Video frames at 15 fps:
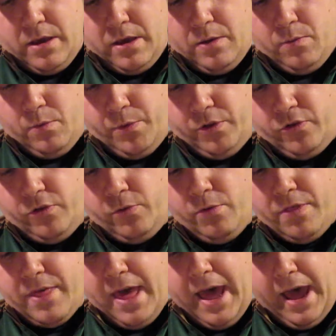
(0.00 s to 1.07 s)
And when we
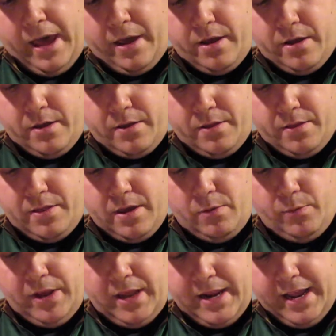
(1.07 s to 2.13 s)
do that,
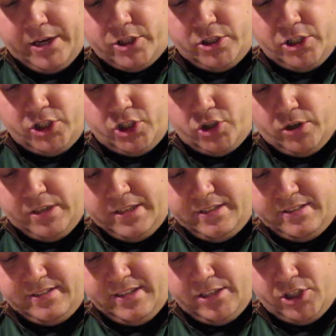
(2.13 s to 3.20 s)
then we can actually start to
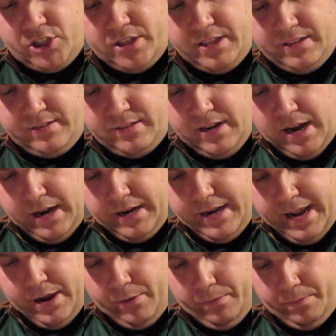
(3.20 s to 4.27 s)
cinch this knot
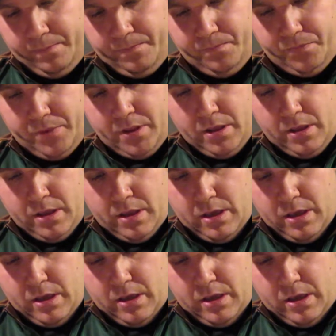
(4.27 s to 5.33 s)
down.
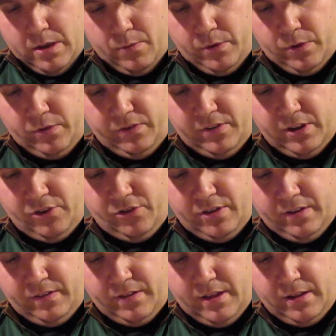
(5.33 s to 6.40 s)
And when you cinch
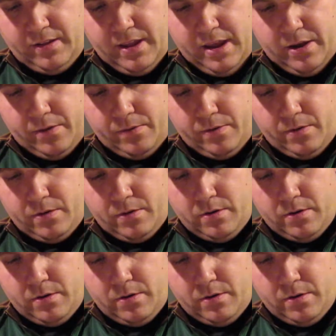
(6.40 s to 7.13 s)
this thing down,